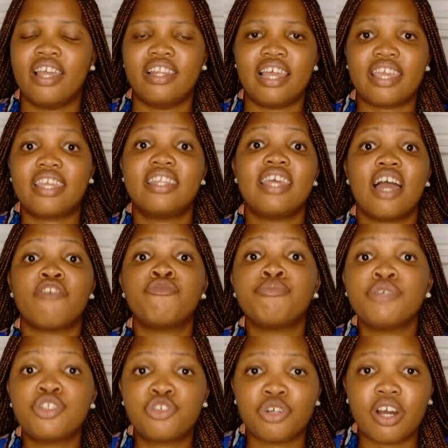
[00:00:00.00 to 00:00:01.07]
like, they have
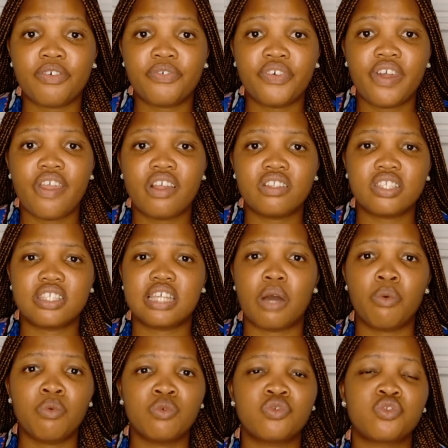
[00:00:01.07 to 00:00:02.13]
mutual friends that
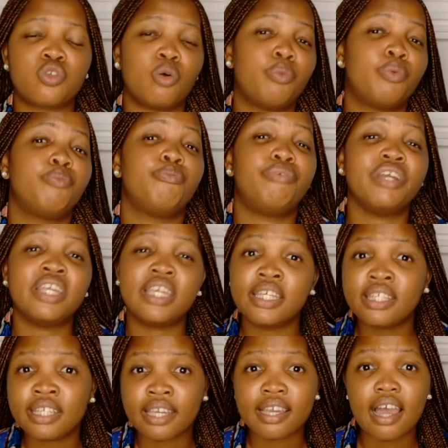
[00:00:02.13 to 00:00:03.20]
won't stop
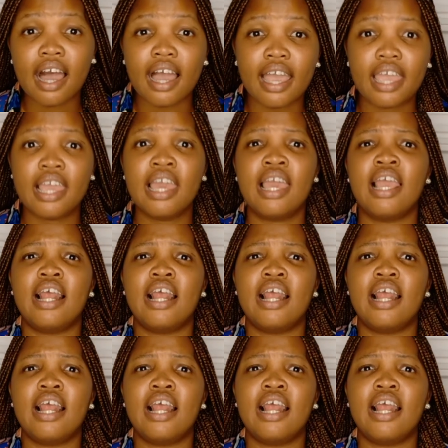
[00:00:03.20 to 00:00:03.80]
bringing the guy.